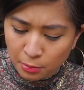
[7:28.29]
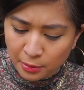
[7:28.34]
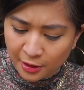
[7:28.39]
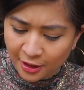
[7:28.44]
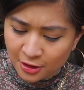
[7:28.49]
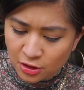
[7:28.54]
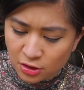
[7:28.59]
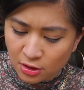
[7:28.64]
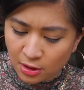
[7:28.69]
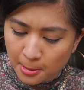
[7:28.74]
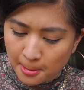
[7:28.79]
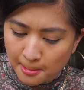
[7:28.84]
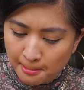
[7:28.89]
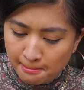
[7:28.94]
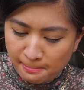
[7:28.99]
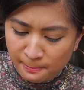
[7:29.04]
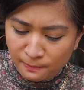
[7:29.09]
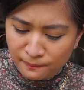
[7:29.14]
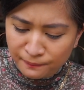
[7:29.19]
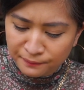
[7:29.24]
but it's not.
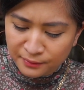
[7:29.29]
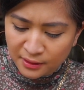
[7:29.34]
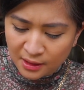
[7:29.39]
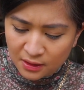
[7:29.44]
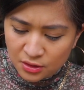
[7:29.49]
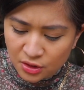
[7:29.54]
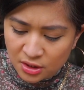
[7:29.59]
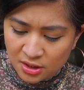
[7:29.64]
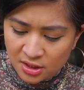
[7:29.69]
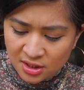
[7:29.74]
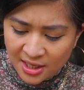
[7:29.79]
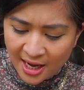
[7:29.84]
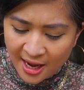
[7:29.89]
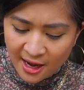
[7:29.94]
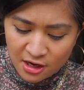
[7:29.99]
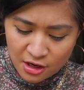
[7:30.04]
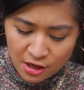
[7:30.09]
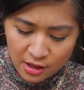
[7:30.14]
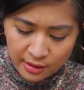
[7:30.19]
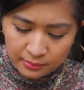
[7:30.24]
It's just
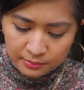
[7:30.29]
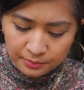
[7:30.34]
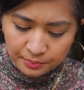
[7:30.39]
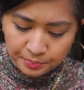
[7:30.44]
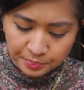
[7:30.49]
tangy.